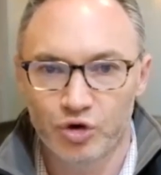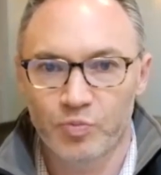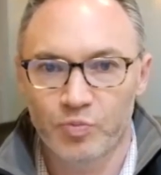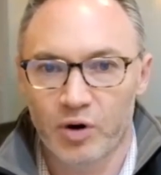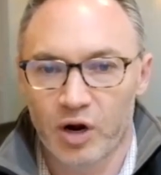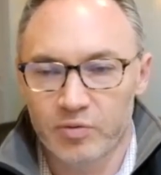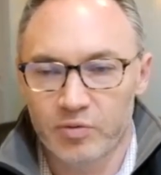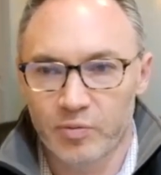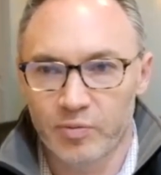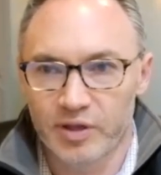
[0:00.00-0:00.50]

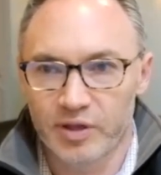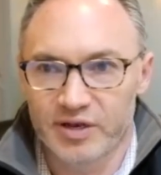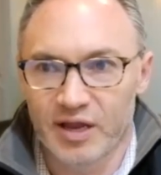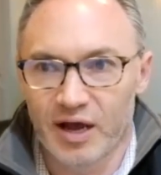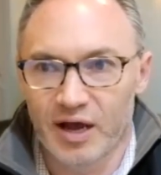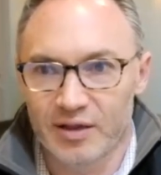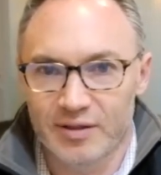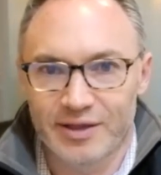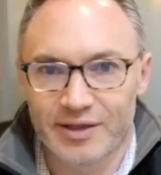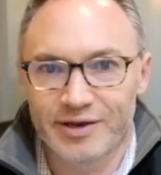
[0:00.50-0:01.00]
probably
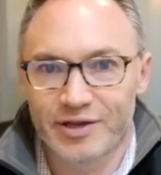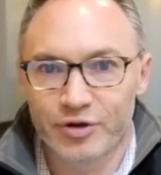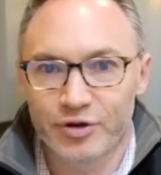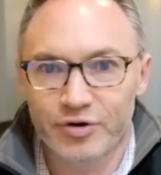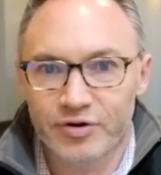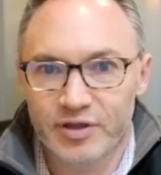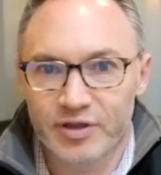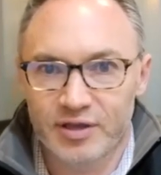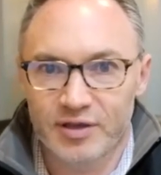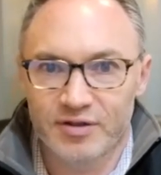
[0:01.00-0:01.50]
not letting your
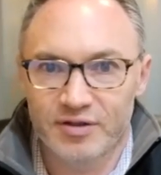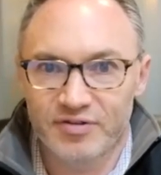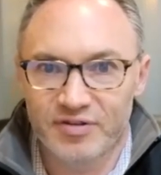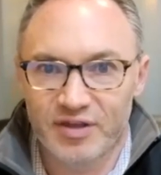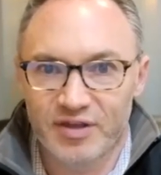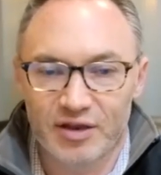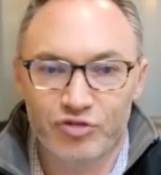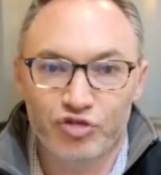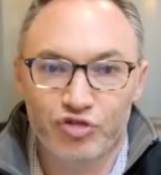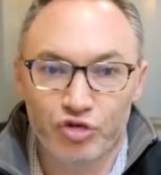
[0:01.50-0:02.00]
kids
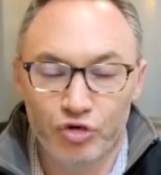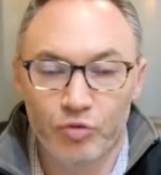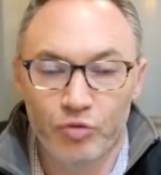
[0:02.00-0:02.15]
get too